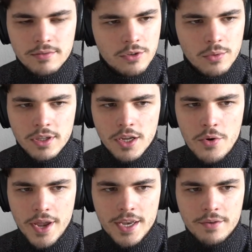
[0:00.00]
totally
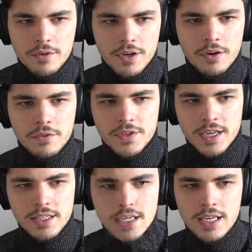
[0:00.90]
okay of
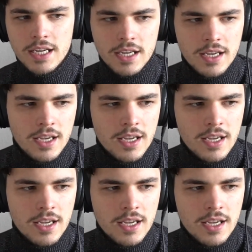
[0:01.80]
succeeding,